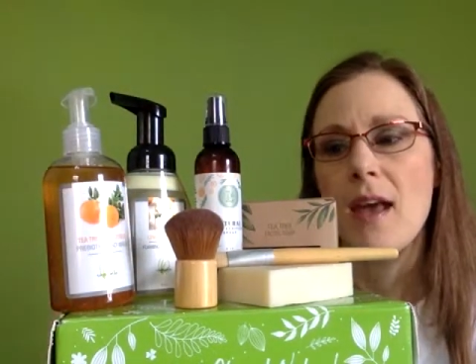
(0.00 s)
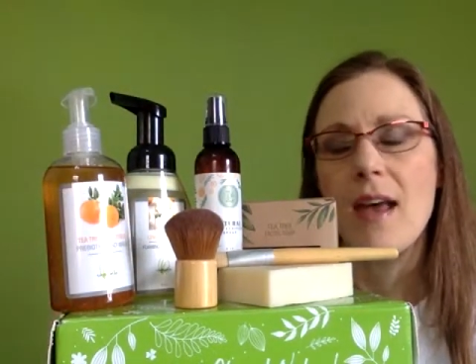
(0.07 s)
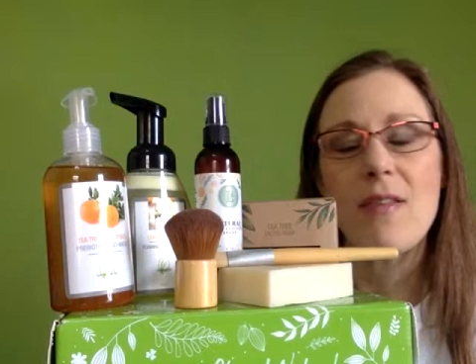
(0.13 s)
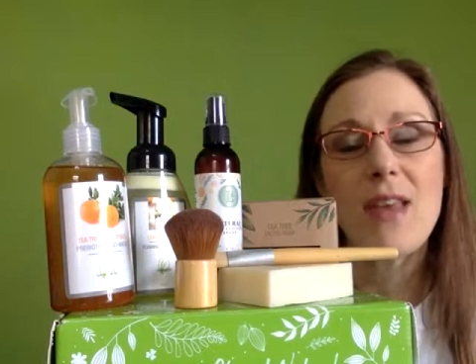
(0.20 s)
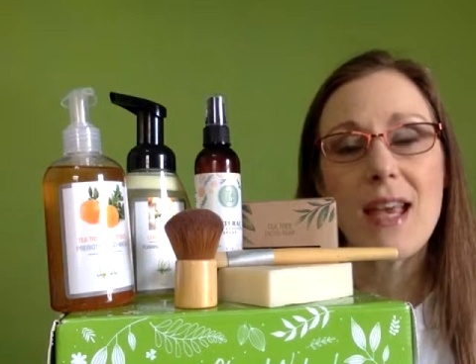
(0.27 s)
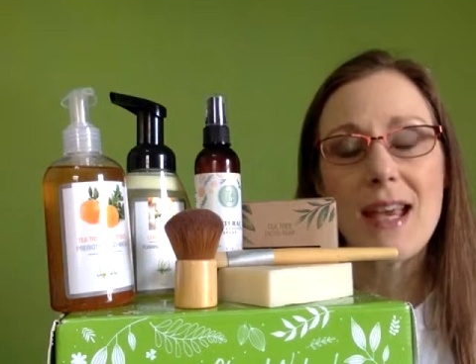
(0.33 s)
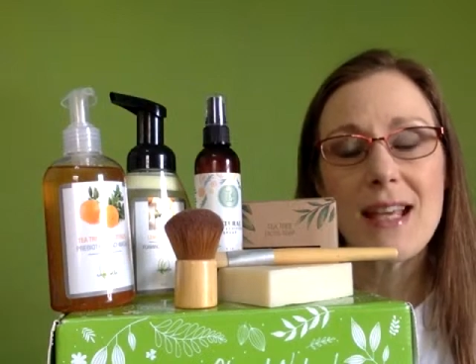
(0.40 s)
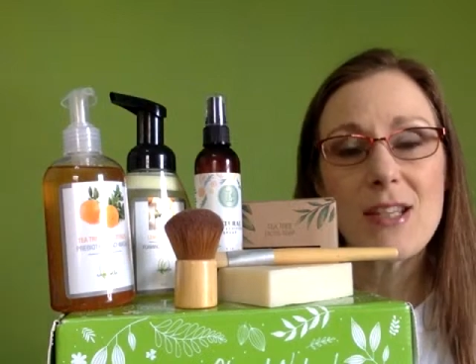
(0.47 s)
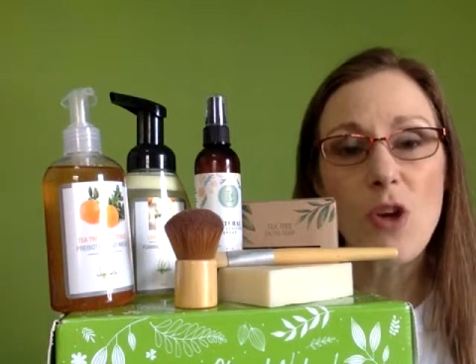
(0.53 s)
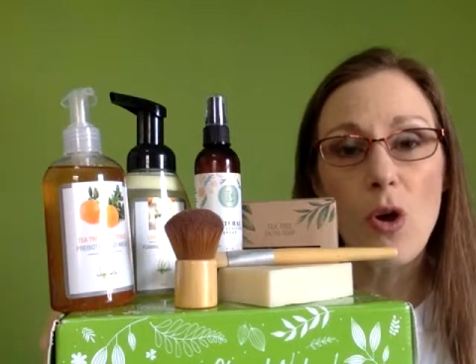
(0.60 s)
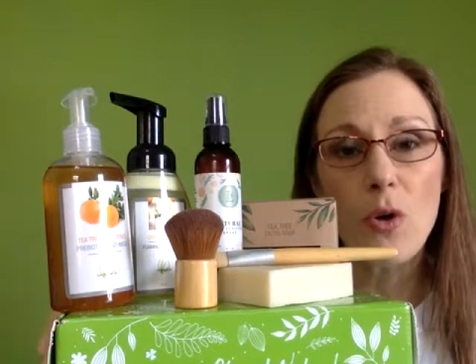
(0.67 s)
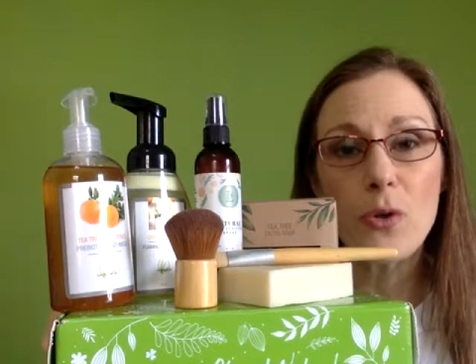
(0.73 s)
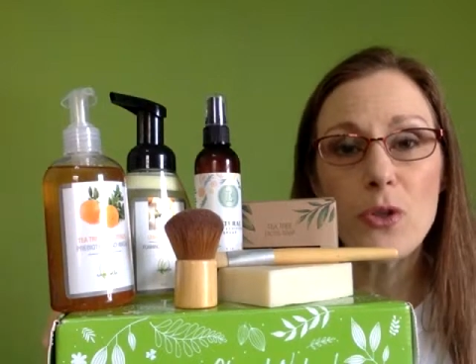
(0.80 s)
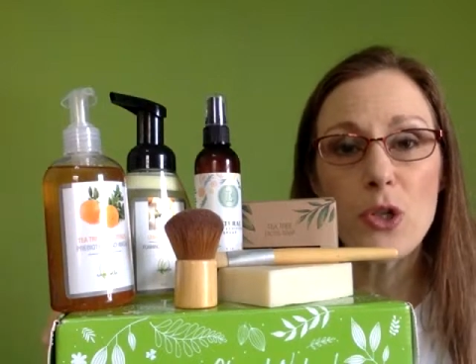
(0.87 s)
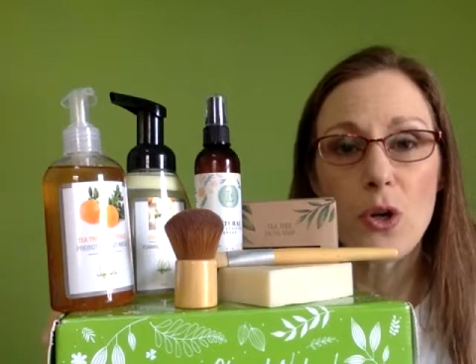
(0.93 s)
that is
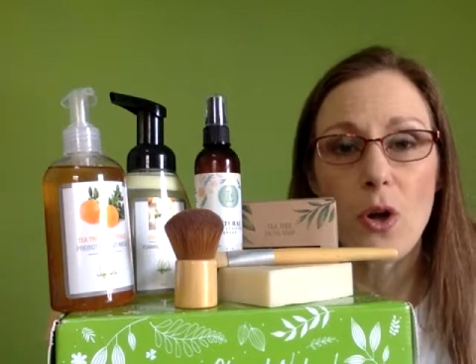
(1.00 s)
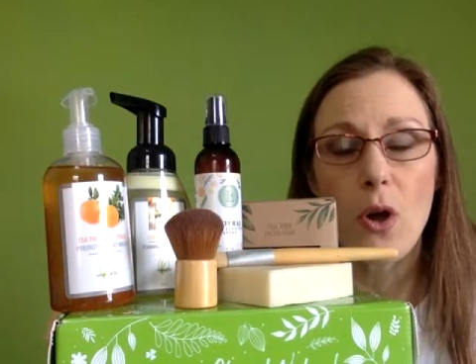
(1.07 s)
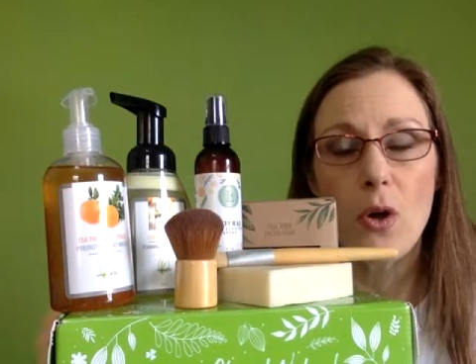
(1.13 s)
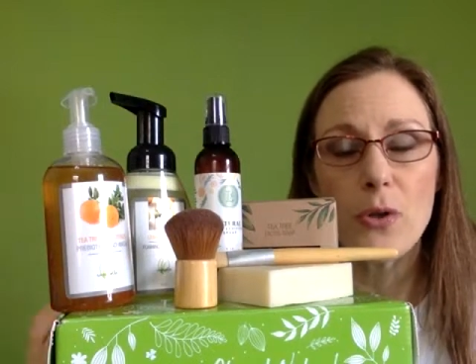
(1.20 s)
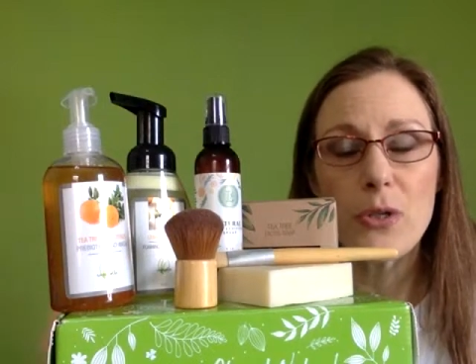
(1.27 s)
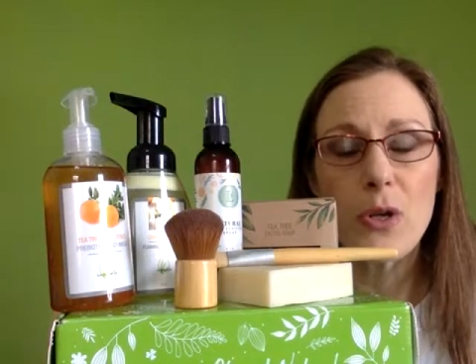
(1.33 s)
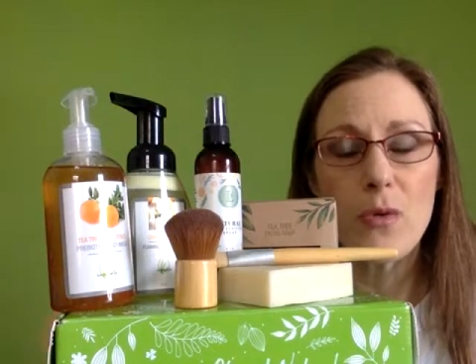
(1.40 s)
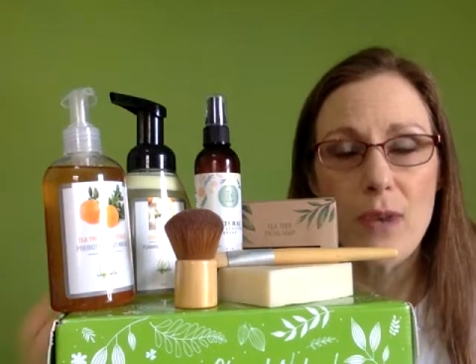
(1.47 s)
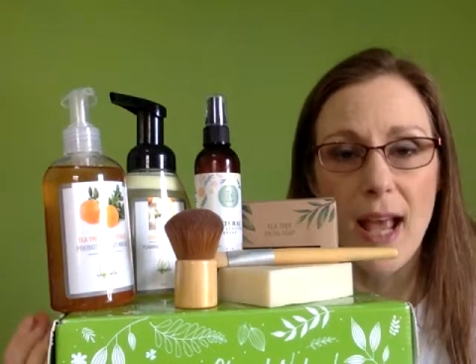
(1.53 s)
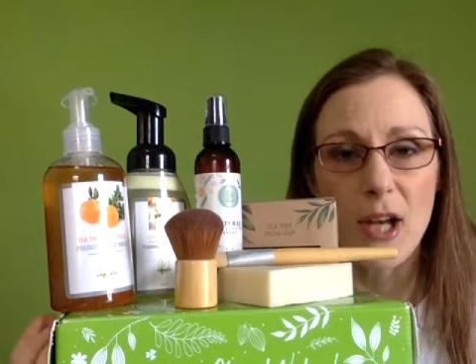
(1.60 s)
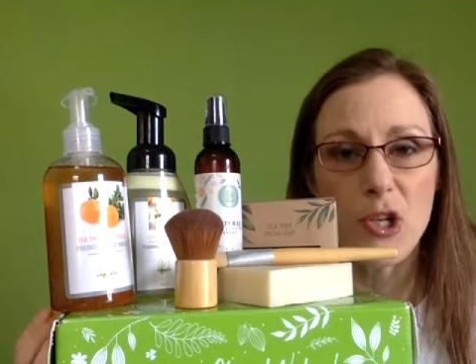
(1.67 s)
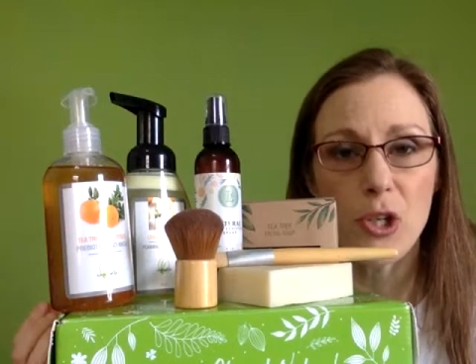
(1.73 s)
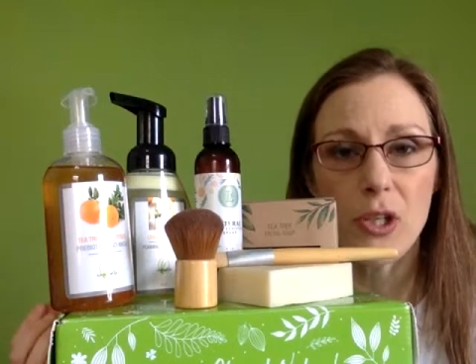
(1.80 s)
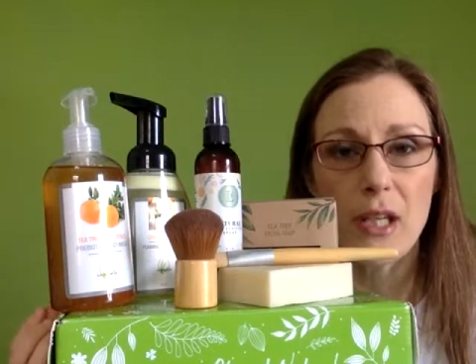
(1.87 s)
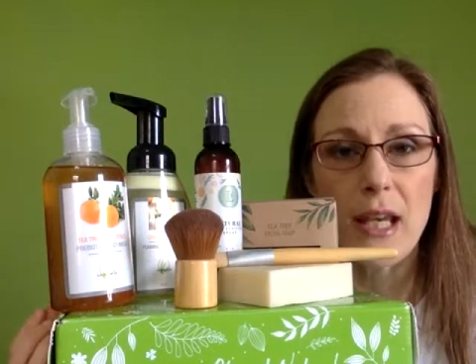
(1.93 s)
also
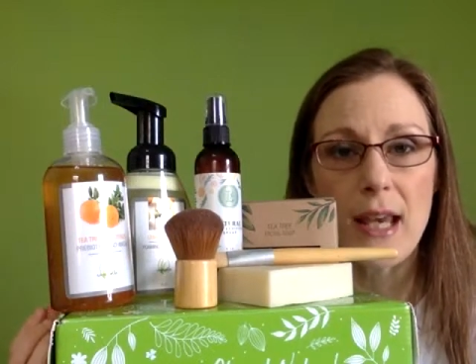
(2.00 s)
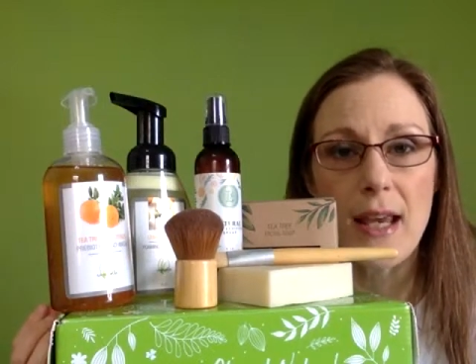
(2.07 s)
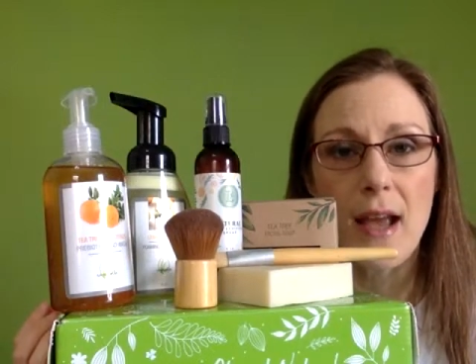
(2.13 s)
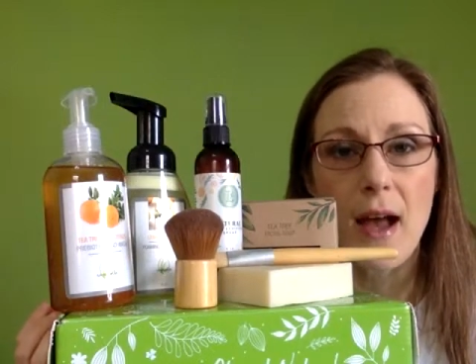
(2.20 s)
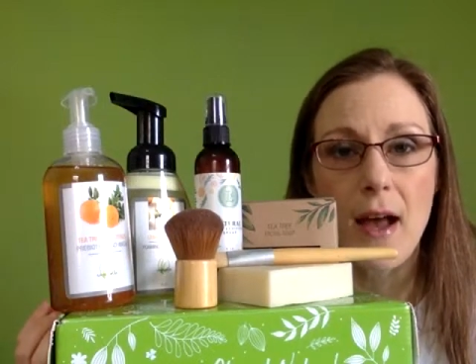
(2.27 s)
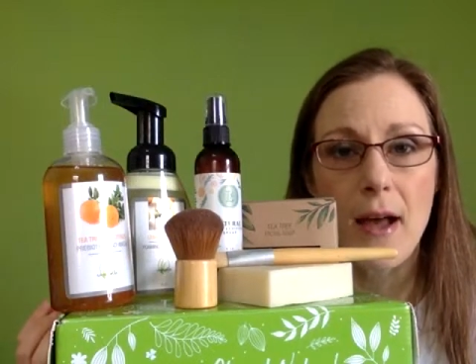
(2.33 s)
naturally